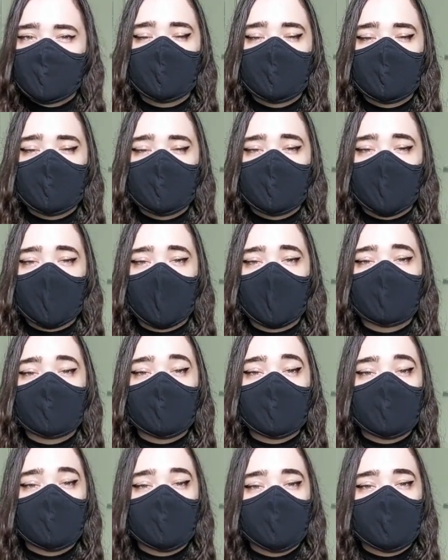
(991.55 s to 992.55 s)
So yeah, I'm
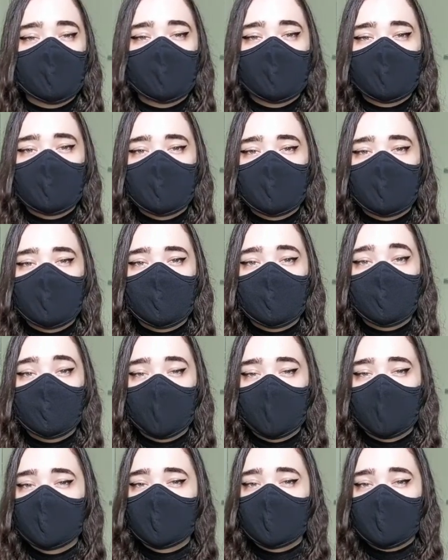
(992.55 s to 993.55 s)
determined to
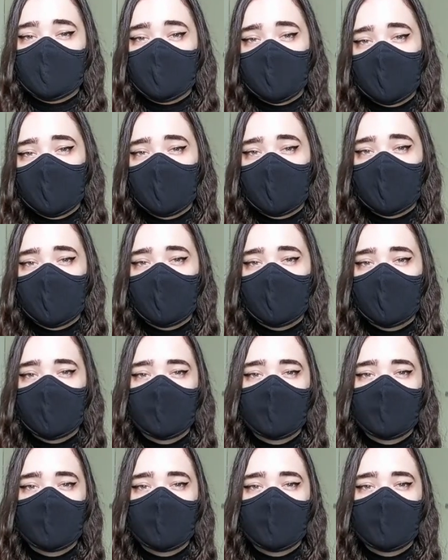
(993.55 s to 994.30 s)
finish this video